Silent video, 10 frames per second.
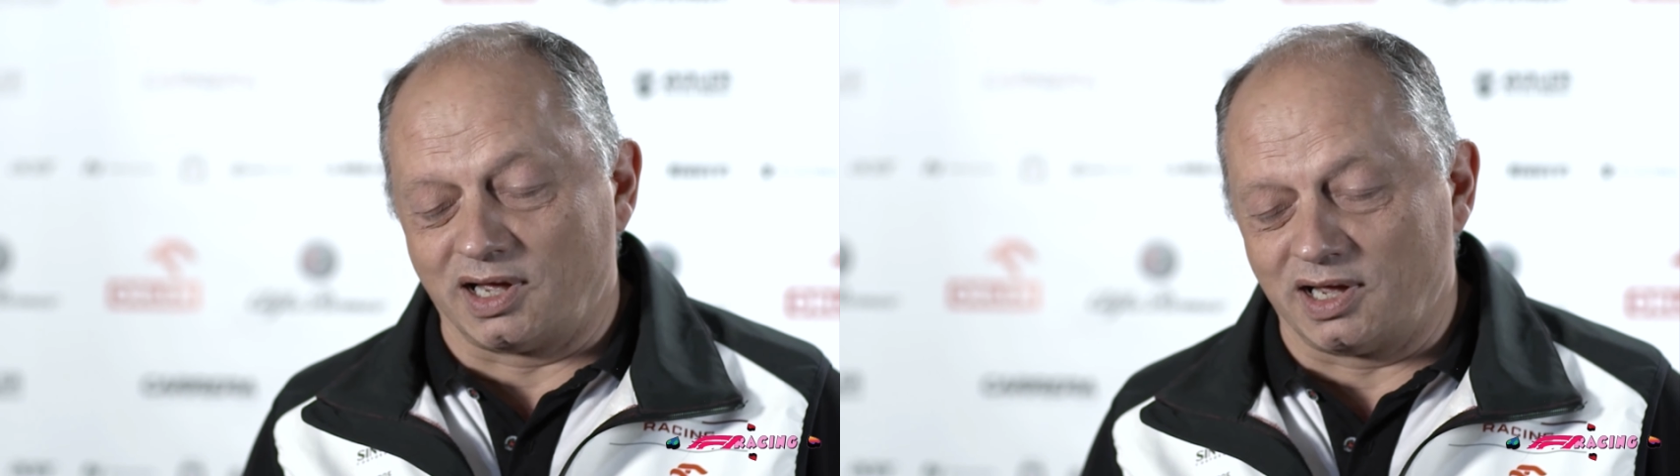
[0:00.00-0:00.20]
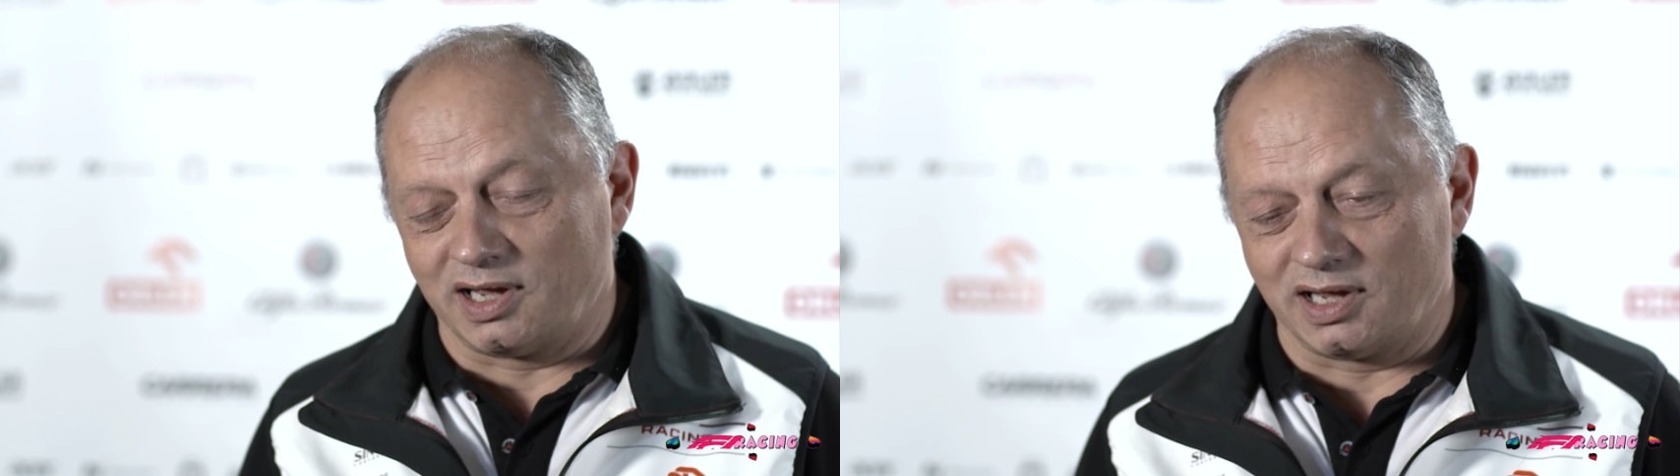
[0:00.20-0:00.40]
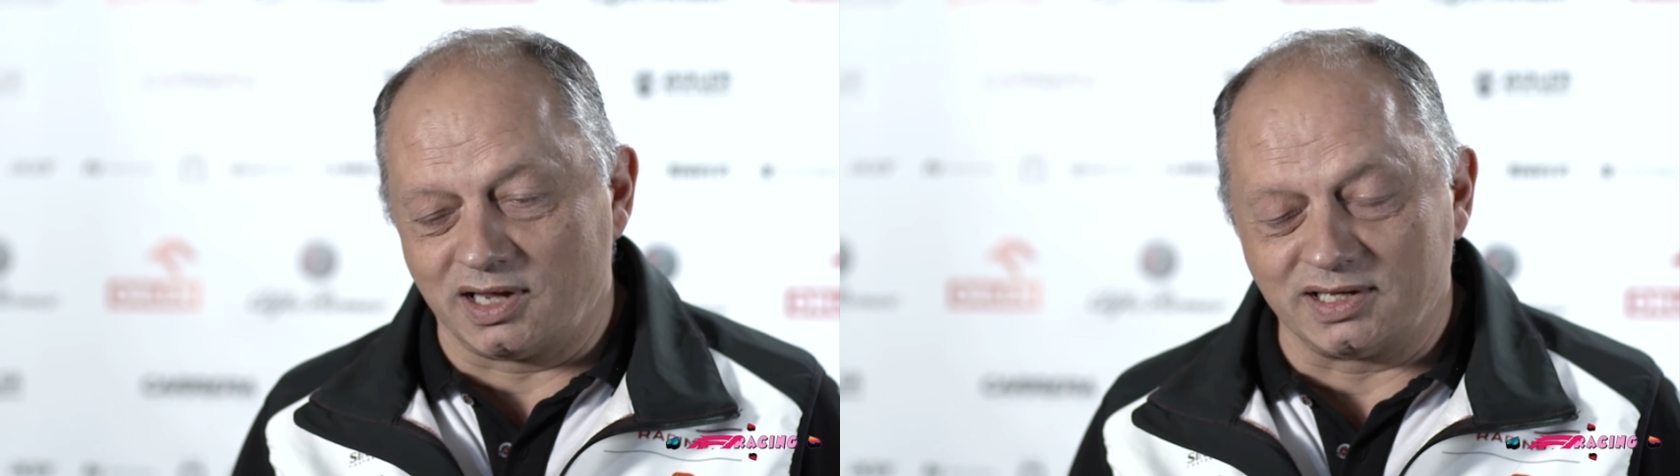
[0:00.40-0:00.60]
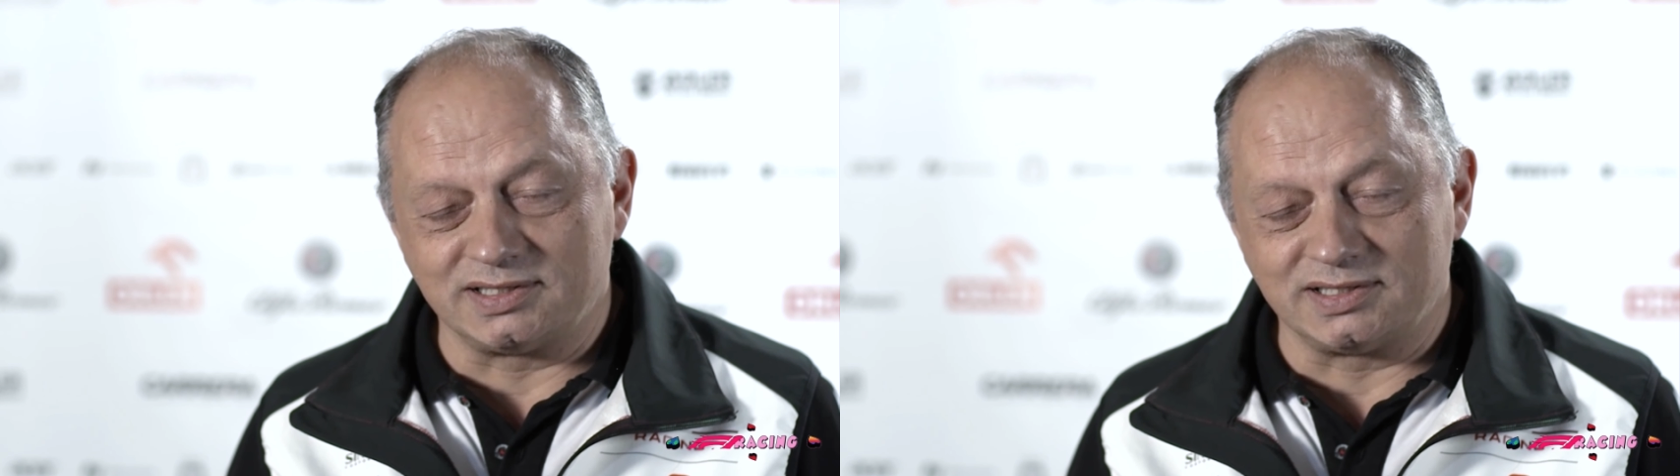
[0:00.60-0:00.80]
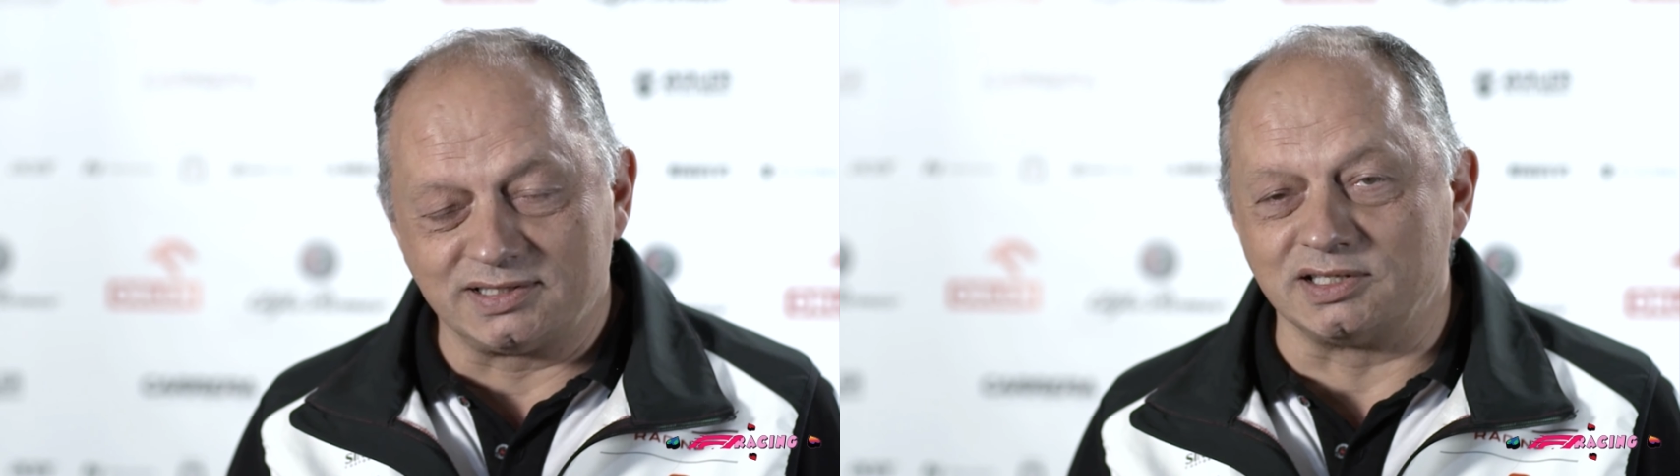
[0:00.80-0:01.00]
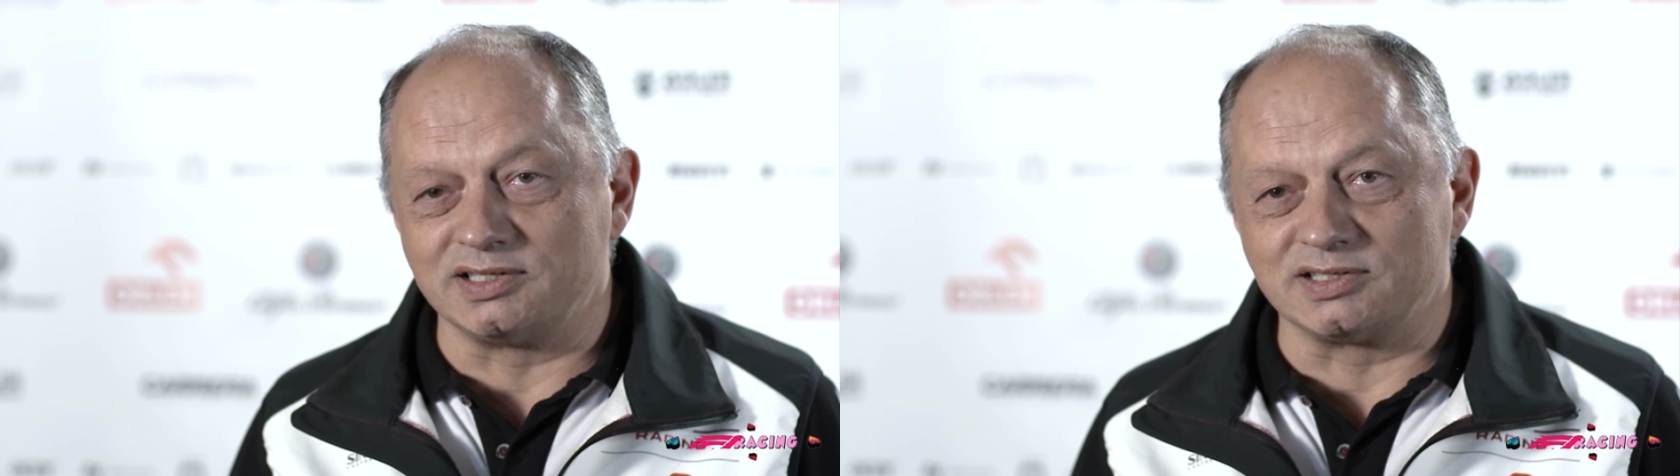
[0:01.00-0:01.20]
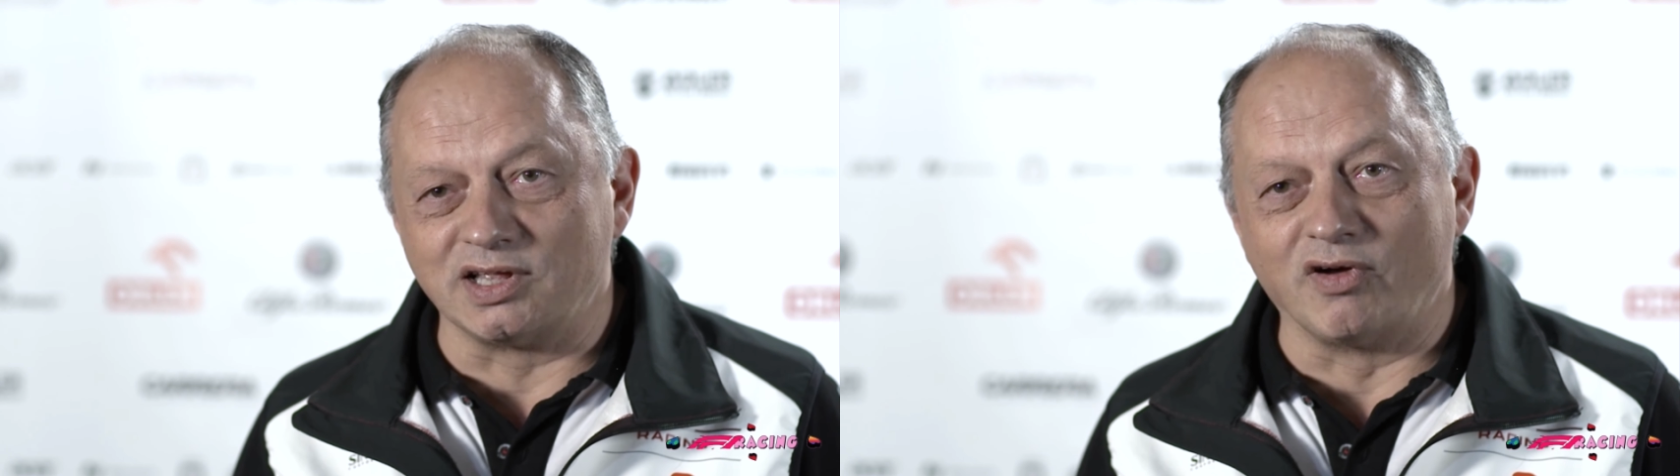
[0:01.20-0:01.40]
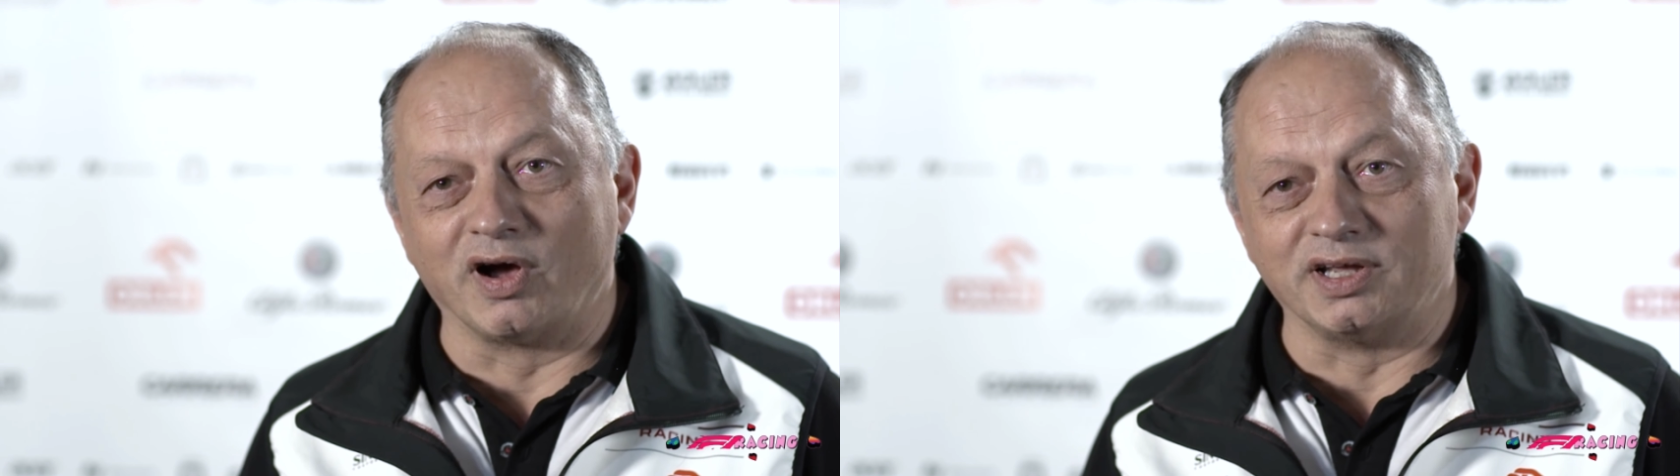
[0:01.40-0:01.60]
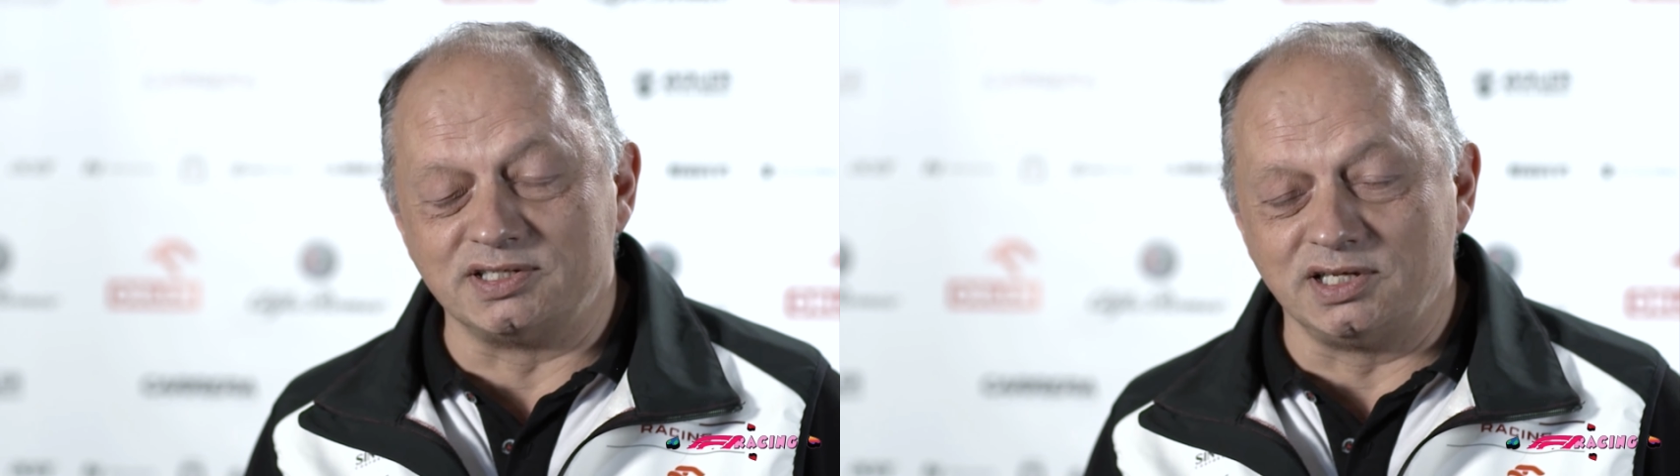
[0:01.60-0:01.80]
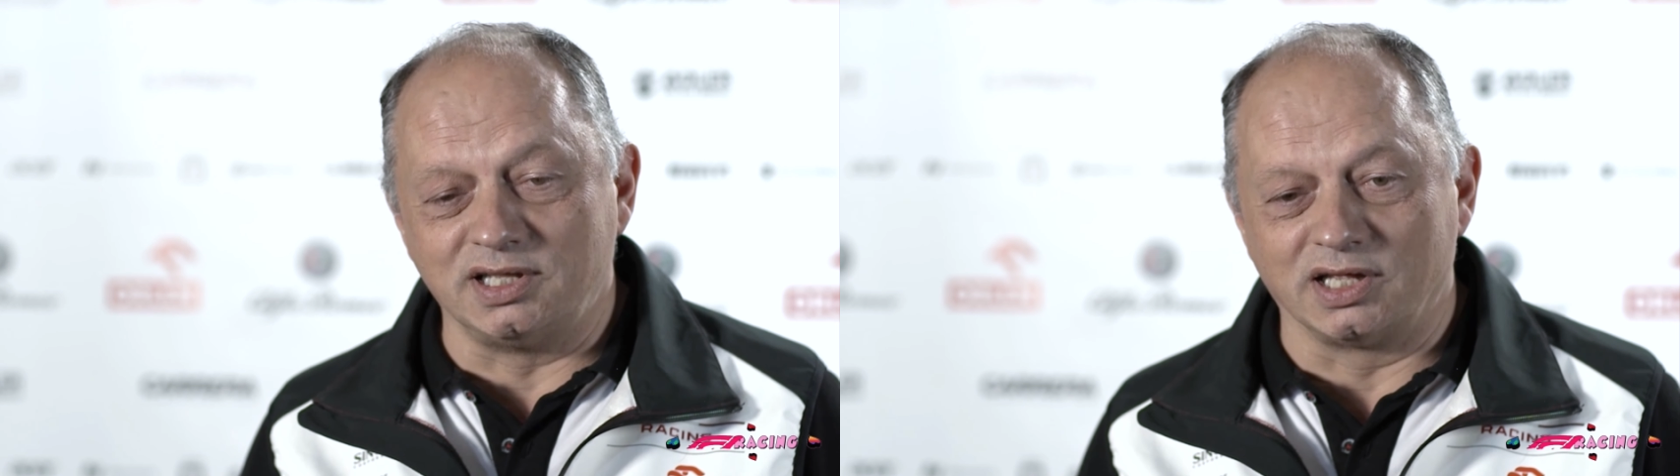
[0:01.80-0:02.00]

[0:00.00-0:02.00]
uh, it's, it's never easy